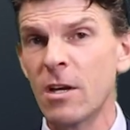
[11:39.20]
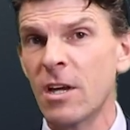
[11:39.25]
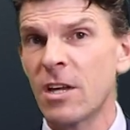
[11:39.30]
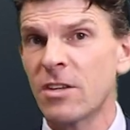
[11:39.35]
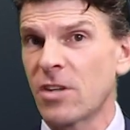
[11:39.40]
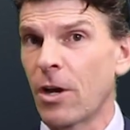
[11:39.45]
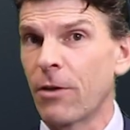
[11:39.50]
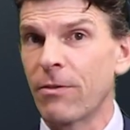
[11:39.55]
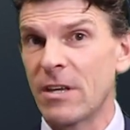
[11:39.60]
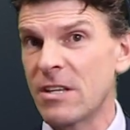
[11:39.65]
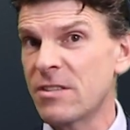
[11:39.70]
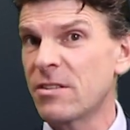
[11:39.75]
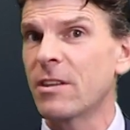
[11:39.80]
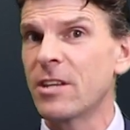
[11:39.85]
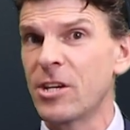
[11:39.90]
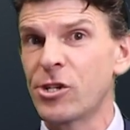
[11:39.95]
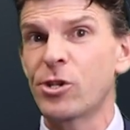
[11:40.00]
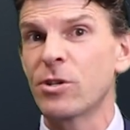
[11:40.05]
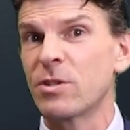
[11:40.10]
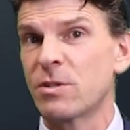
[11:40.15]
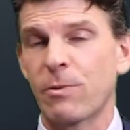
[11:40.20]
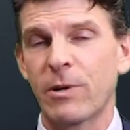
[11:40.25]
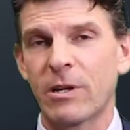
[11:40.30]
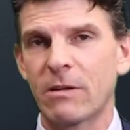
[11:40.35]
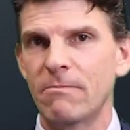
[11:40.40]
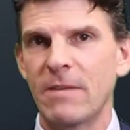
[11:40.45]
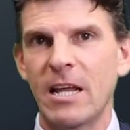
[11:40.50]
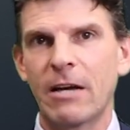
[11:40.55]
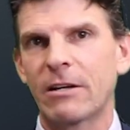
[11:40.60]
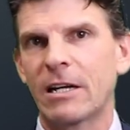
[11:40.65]
So these are the issues we're
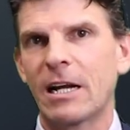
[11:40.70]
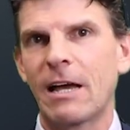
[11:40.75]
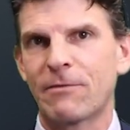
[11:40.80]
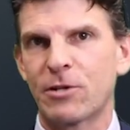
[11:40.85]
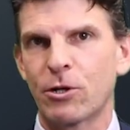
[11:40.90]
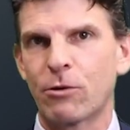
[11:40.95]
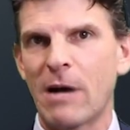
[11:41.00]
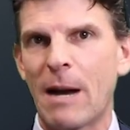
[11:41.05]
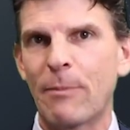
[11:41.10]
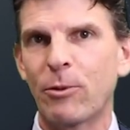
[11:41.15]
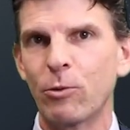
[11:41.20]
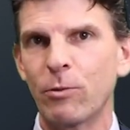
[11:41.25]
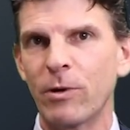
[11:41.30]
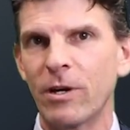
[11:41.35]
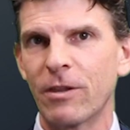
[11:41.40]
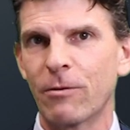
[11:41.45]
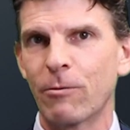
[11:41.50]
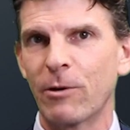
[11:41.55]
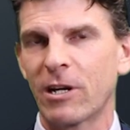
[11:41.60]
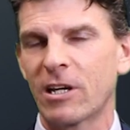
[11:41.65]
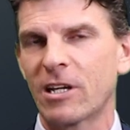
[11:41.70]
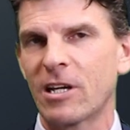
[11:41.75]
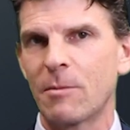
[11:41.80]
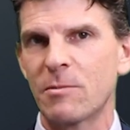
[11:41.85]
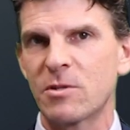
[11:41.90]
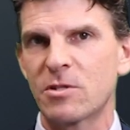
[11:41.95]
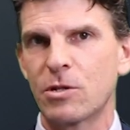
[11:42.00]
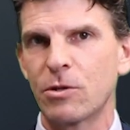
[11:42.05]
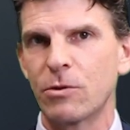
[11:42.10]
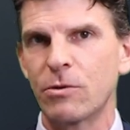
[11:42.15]
now going to have to grapple with when it
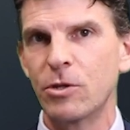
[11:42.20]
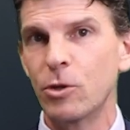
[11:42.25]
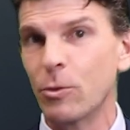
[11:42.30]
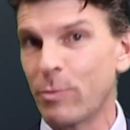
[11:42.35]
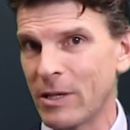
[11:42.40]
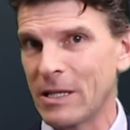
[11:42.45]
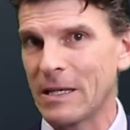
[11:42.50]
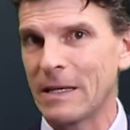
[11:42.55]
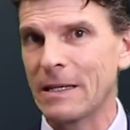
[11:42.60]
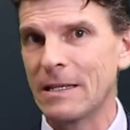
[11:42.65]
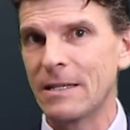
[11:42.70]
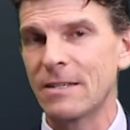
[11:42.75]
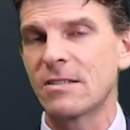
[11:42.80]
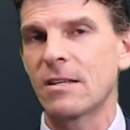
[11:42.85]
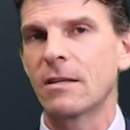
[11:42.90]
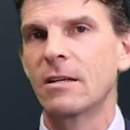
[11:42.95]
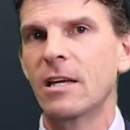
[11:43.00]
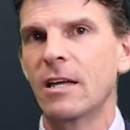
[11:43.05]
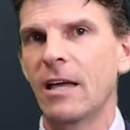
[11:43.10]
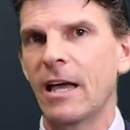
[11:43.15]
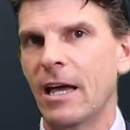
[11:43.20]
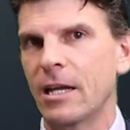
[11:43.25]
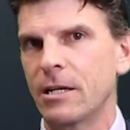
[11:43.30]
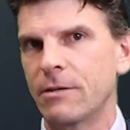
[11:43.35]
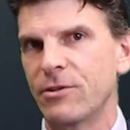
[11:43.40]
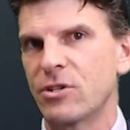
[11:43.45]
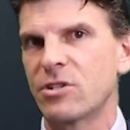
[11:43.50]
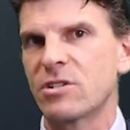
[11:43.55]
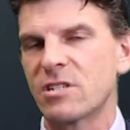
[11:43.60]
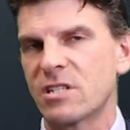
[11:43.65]
comes to UPEs and
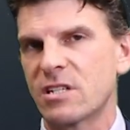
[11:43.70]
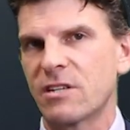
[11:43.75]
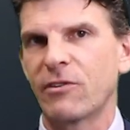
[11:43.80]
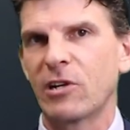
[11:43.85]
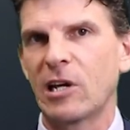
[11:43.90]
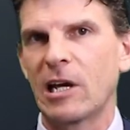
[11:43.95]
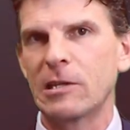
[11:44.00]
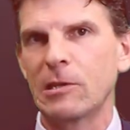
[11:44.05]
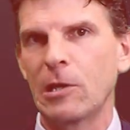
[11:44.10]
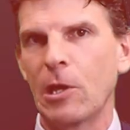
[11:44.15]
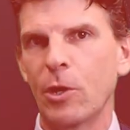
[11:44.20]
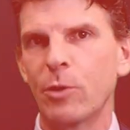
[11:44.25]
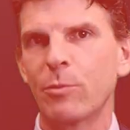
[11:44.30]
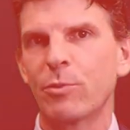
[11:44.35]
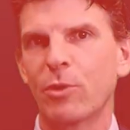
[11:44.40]
Division 7A loan